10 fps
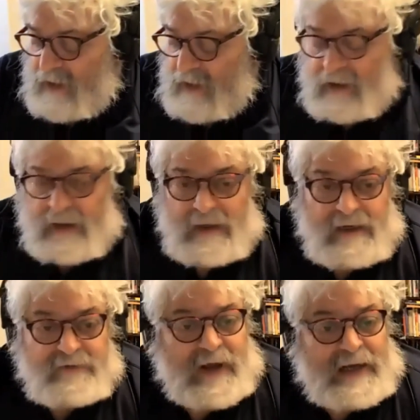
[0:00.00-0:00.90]

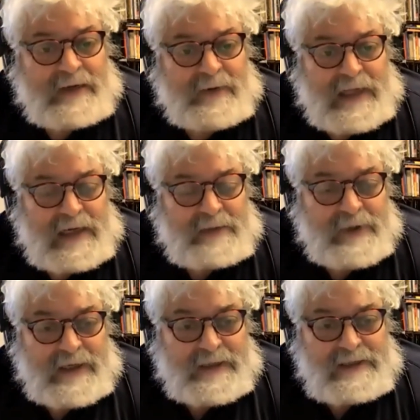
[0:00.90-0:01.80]
And finally, we got to
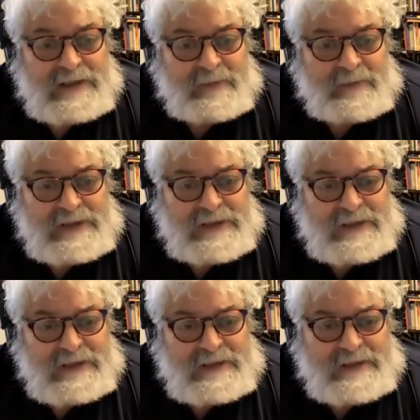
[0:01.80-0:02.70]
put ethics and
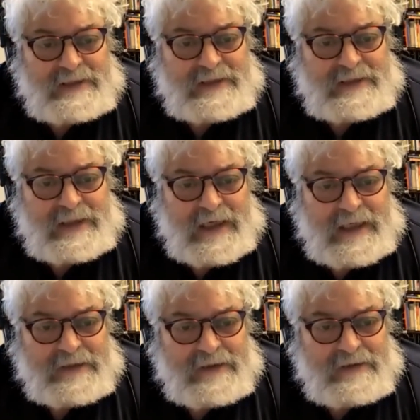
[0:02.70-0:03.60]
business
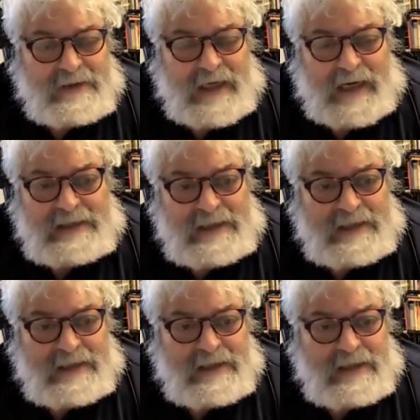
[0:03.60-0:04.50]
together. The
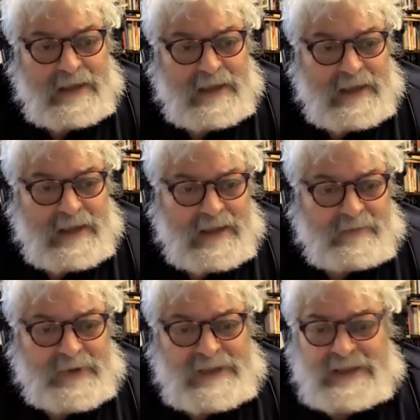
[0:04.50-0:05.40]
idea that
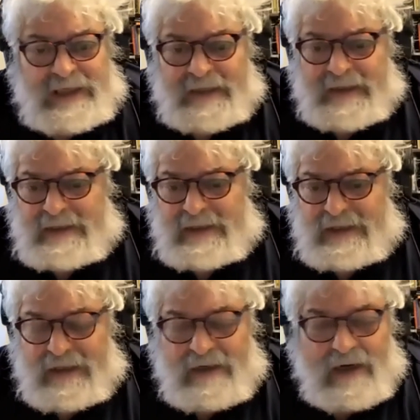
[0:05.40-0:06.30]
business ethics
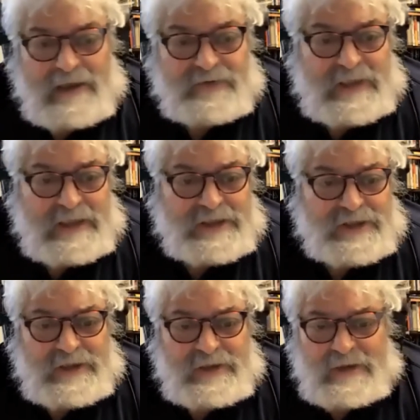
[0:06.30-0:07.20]
is a
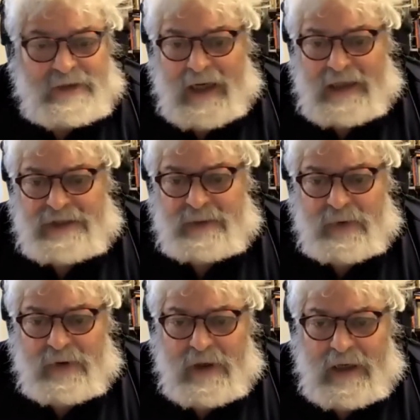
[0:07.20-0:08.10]
contradiction or an
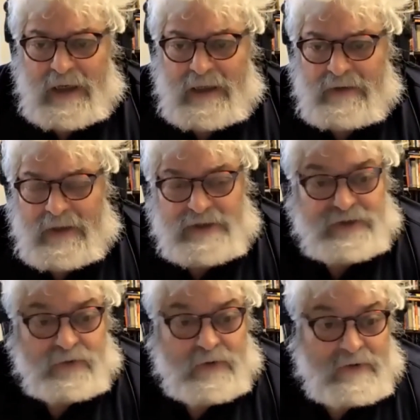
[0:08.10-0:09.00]
oxymoron or a
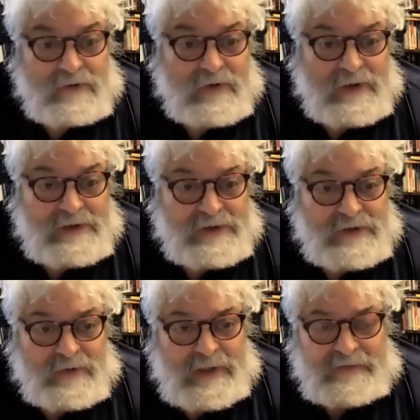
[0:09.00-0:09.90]
short course
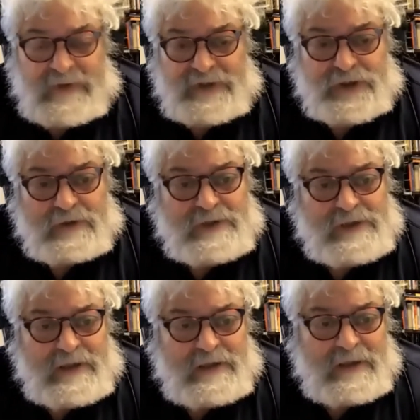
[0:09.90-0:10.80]
or whatever the jokes
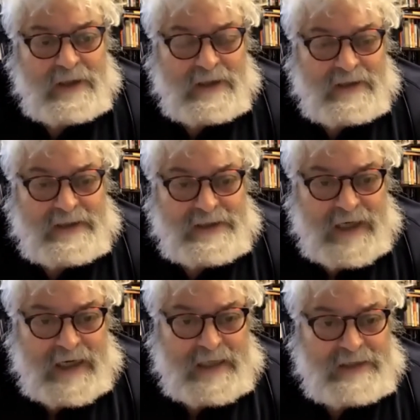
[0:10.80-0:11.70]
are these
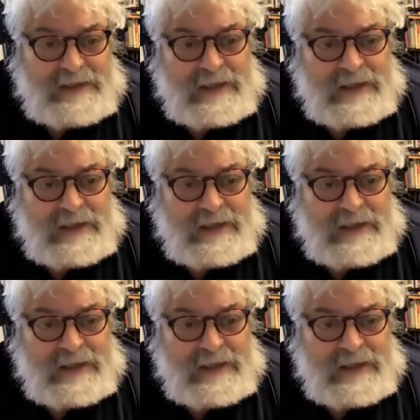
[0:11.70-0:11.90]
days